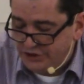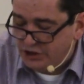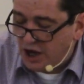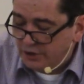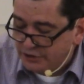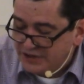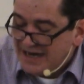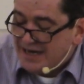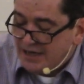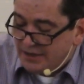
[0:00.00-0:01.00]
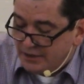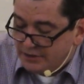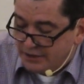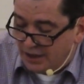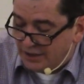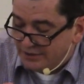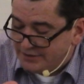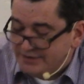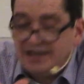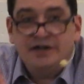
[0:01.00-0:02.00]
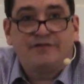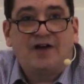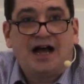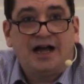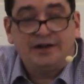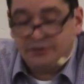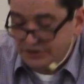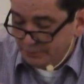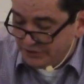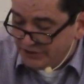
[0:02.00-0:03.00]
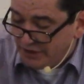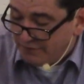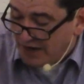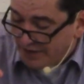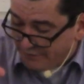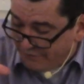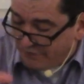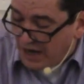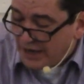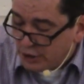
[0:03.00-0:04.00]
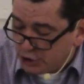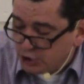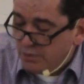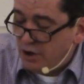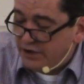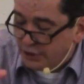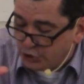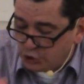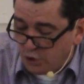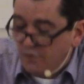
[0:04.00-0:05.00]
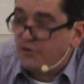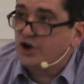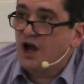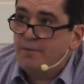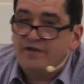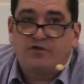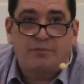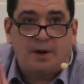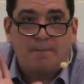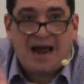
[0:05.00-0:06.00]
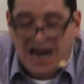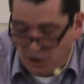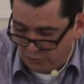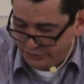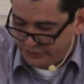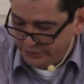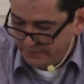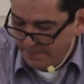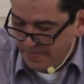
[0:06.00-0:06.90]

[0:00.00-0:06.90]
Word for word: These colors uh, signify, or simply signify, the fire, smoke, and sulfur coming from their mouths.